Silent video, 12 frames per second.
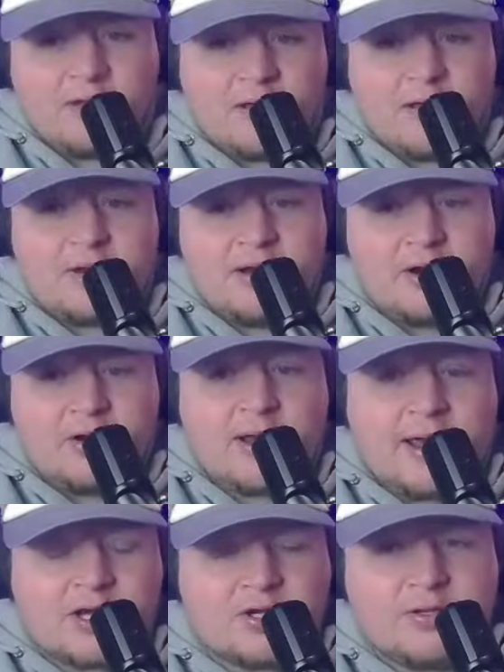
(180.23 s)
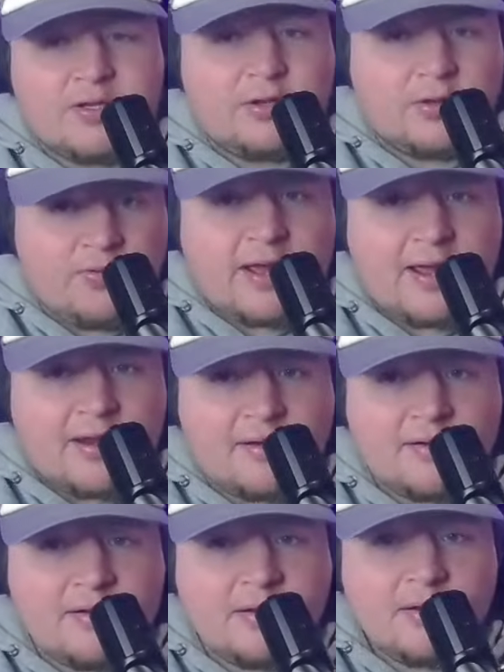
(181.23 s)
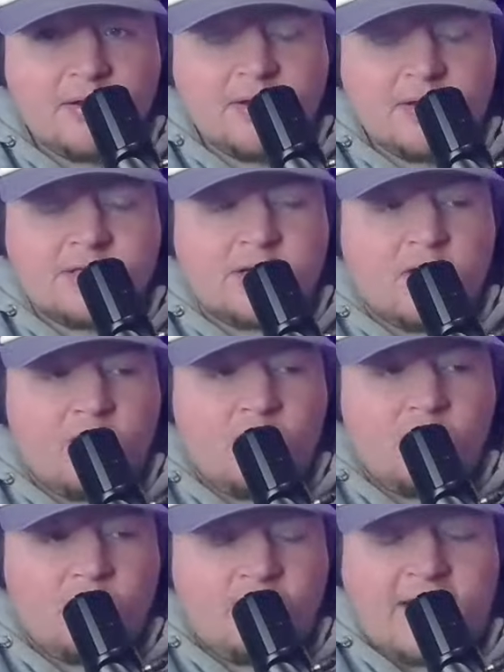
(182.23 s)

could come in here and actually do that. So